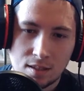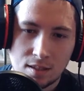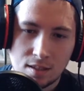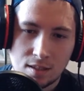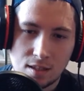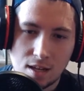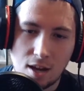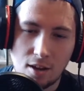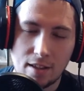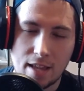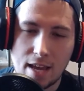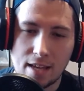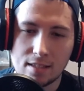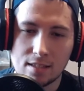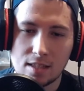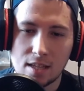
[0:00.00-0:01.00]
Oh,
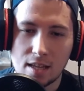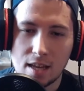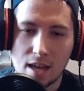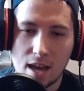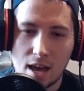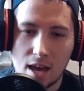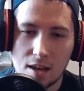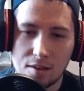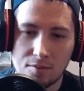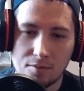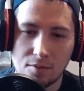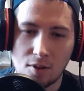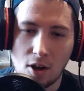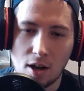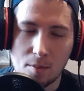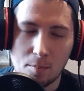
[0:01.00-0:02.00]
there's the
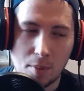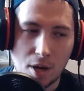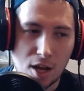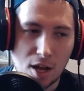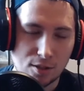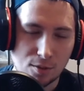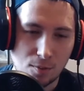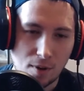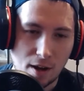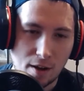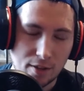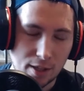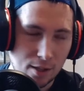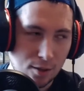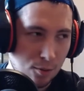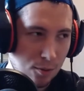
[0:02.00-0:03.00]
flying birds or whatever
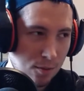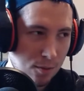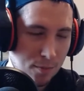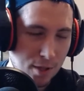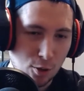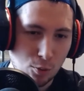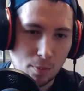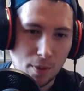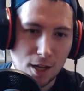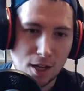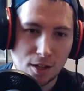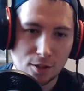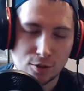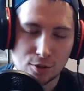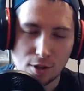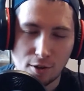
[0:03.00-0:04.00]
they call them. Little
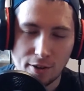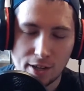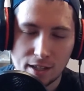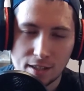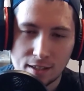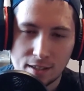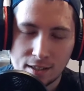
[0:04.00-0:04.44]
birds, sorry.